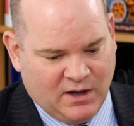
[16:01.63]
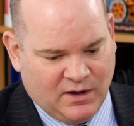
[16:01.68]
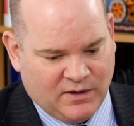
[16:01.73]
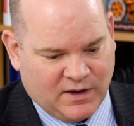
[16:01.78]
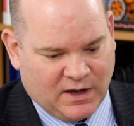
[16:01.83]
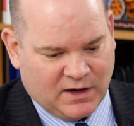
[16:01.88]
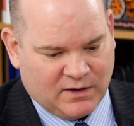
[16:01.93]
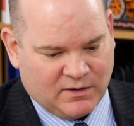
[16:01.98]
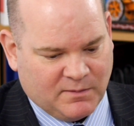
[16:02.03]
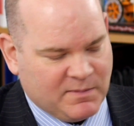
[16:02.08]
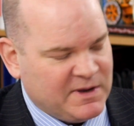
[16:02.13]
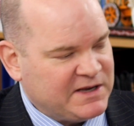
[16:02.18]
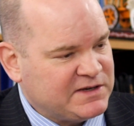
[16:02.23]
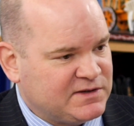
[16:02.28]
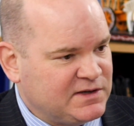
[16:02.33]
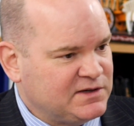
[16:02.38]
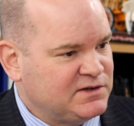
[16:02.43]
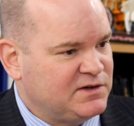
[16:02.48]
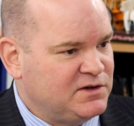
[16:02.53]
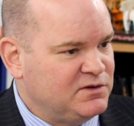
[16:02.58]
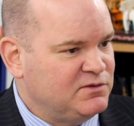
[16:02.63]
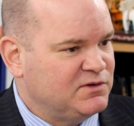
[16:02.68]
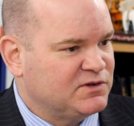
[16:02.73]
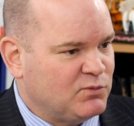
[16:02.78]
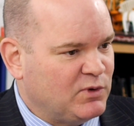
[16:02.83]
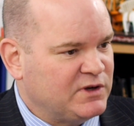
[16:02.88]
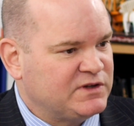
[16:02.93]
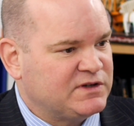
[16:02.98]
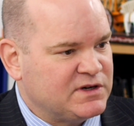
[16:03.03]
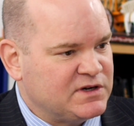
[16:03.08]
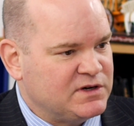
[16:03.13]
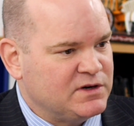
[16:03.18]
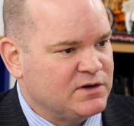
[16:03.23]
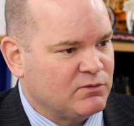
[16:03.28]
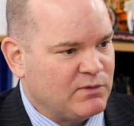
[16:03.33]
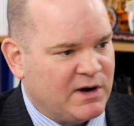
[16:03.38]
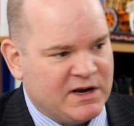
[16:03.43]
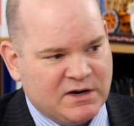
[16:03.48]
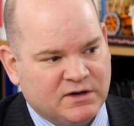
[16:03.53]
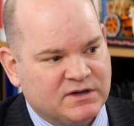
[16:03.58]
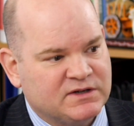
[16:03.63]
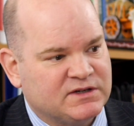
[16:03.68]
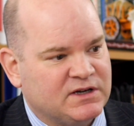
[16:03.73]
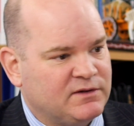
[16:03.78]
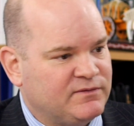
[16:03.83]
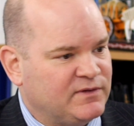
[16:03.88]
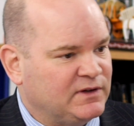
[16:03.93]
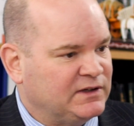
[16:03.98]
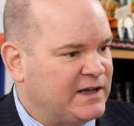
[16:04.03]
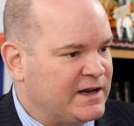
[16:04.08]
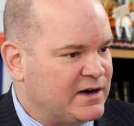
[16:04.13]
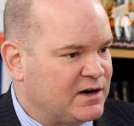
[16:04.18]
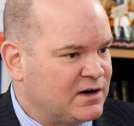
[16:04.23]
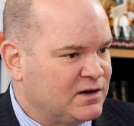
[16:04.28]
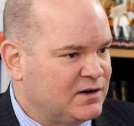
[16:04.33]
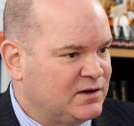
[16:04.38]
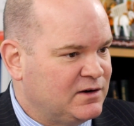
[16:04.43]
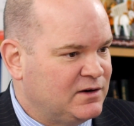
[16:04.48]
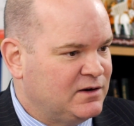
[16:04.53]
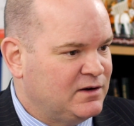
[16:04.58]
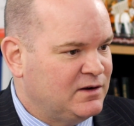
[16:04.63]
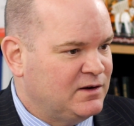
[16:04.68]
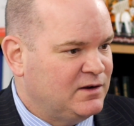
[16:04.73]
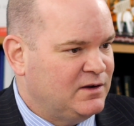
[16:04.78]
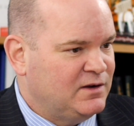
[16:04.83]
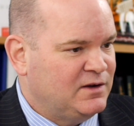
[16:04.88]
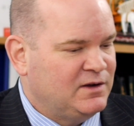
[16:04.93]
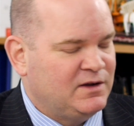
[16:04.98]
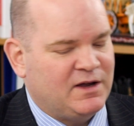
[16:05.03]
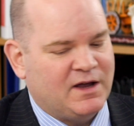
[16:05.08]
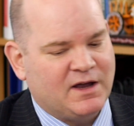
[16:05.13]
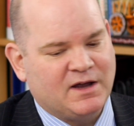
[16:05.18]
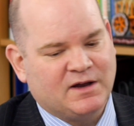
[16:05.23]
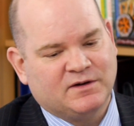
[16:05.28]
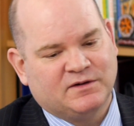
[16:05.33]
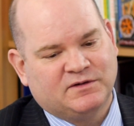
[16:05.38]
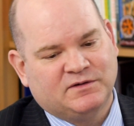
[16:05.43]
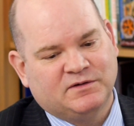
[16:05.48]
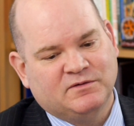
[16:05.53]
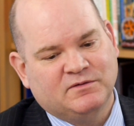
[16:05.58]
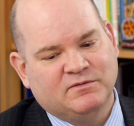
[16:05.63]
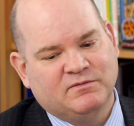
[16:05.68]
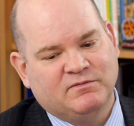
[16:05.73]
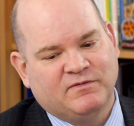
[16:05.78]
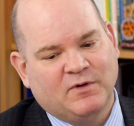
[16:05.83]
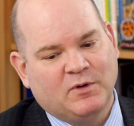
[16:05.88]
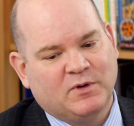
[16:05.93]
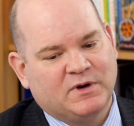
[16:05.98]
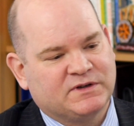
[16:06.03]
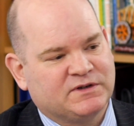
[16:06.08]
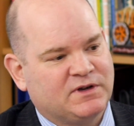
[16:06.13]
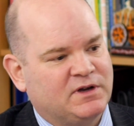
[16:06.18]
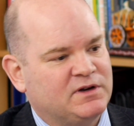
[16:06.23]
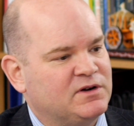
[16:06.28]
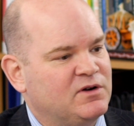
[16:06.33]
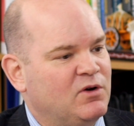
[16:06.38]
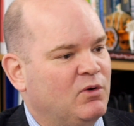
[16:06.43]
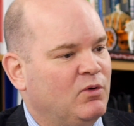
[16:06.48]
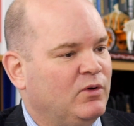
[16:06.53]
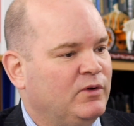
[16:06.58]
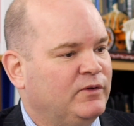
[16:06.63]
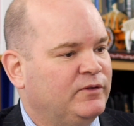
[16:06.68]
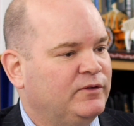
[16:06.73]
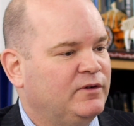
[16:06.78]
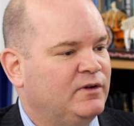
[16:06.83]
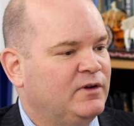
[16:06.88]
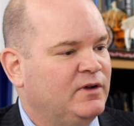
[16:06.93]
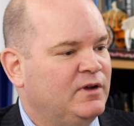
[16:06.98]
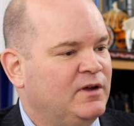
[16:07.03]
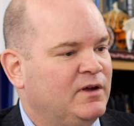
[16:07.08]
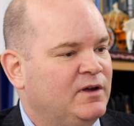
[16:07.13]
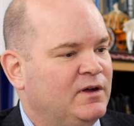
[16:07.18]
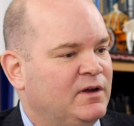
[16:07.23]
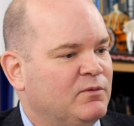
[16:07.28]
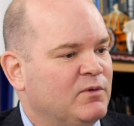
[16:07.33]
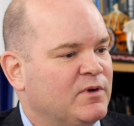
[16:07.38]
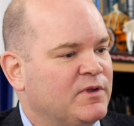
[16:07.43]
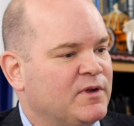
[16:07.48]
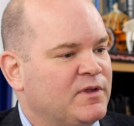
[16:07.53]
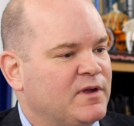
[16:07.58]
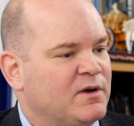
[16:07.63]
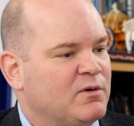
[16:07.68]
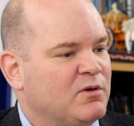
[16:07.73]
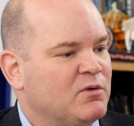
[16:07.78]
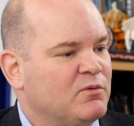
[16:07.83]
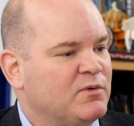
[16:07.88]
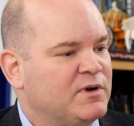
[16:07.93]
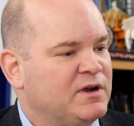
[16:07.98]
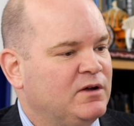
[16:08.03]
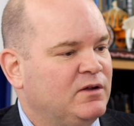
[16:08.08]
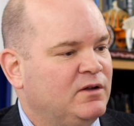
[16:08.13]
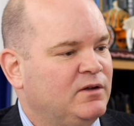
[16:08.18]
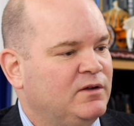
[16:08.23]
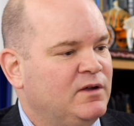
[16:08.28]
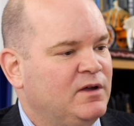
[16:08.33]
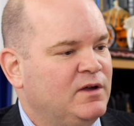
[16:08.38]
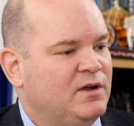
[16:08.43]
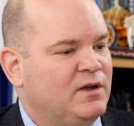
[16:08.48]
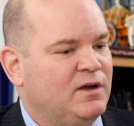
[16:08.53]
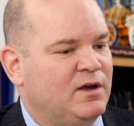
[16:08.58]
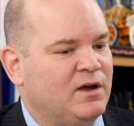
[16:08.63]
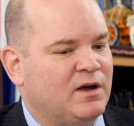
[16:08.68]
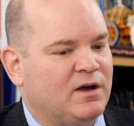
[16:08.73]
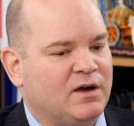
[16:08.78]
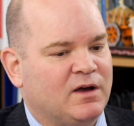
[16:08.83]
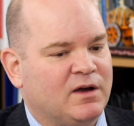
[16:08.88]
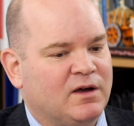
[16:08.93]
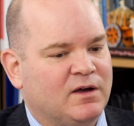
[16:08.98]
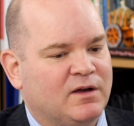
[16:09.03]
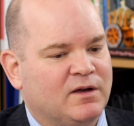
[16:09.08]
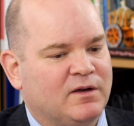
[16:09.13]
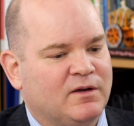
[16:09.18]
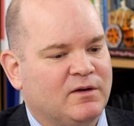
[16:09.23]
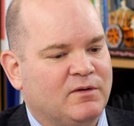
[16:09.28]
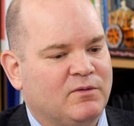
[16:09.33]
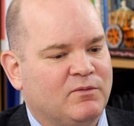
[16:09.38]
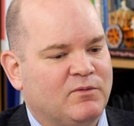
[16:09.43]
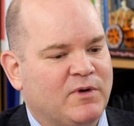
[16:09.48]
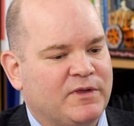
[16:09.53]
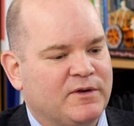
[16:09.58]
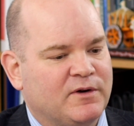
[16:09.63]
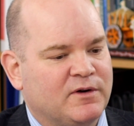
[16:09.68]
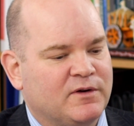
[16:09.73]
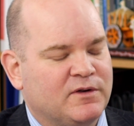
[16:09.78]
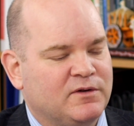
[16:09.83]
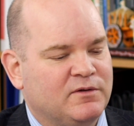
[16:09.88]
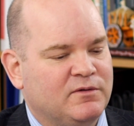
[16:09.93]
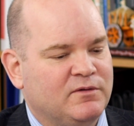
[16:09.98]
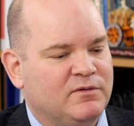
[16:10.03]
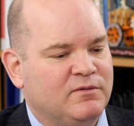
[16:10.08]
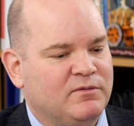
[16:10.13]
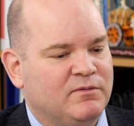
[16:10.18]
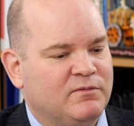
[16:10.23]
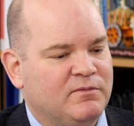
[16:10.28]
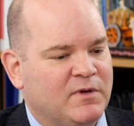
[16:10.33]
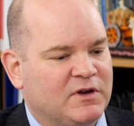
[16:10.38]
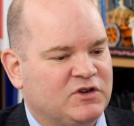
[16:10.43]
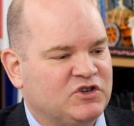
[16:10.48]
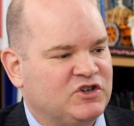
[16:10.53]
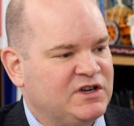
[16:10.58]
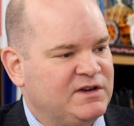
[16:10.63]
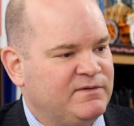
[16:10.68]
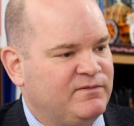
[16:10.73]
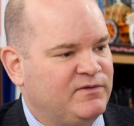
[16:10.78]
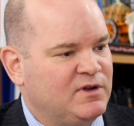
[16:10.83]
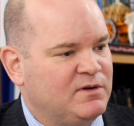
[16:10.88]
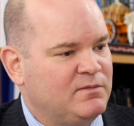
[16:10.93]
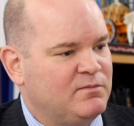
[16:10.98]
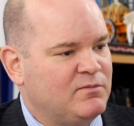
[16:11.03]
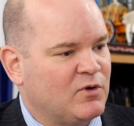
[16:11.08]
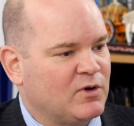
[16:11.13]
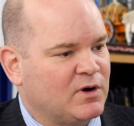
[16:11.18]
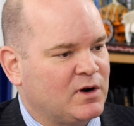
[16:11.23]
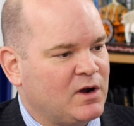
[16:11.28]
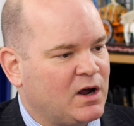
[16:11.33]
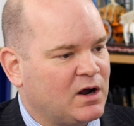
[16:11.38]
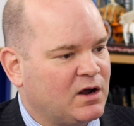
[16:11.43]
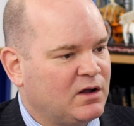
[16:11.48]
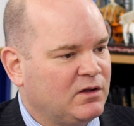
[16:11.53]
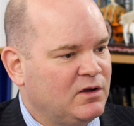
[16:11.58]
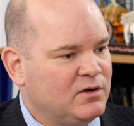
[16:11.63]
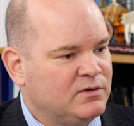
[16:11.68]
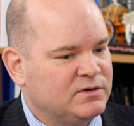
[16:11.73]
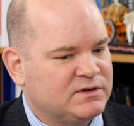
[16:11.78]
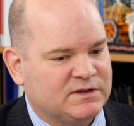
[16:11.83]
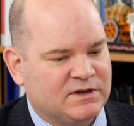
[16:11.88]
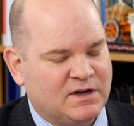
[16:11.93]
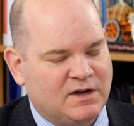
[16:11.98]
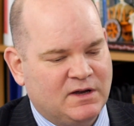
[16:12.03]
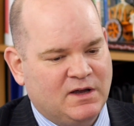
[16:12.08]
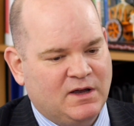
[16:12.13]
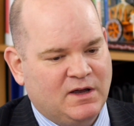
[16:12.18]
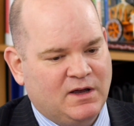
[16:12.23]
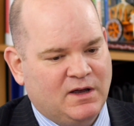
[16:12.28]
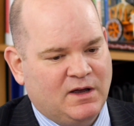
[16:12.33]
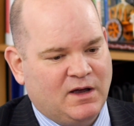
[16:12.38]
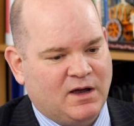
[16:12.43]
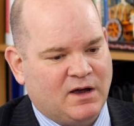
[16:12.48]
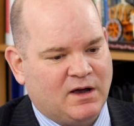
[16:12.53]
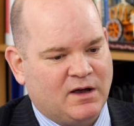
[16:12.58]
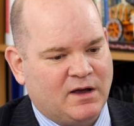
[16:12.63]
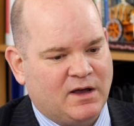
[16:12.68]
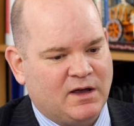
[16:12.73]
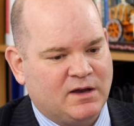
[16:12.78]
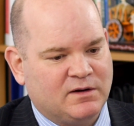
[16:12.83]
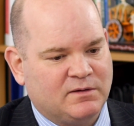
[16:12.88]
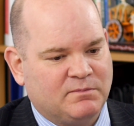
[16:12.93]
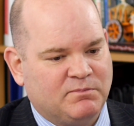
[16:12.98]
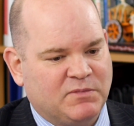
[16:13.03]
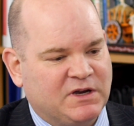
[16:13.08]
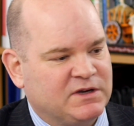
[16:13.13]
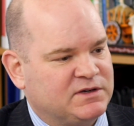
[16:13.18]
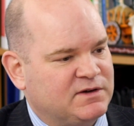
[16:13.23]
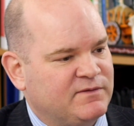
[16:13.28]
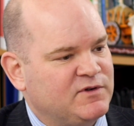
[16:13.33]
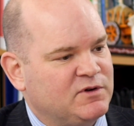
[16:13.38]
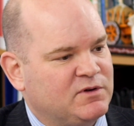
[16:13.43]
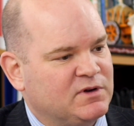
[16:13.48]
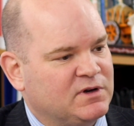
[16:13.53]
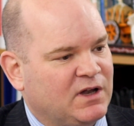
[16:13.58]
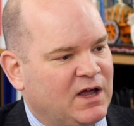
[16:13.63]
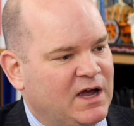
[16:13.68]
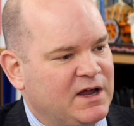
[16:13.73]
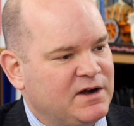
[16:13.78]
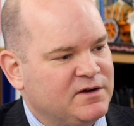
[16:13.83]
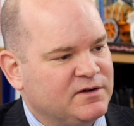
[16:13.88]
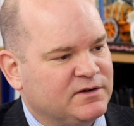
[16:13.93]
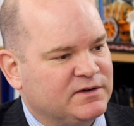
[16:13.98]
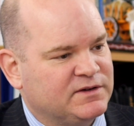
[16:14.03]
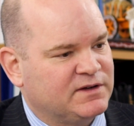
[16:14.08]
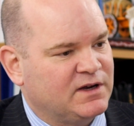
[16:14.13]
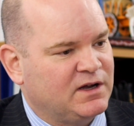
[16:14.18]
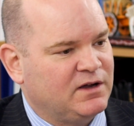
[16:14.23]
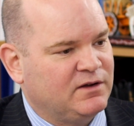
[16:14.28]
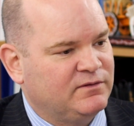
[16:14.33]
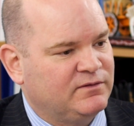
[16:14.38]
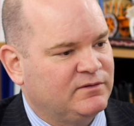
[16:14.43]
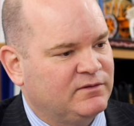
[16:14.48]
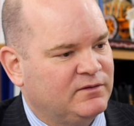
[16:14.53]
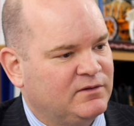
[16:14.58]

that the best thing to do is once a year write yourself a letter, and to focus on goals, whether they were real, whether you achieved them or got close. And because if you could lie to yourself,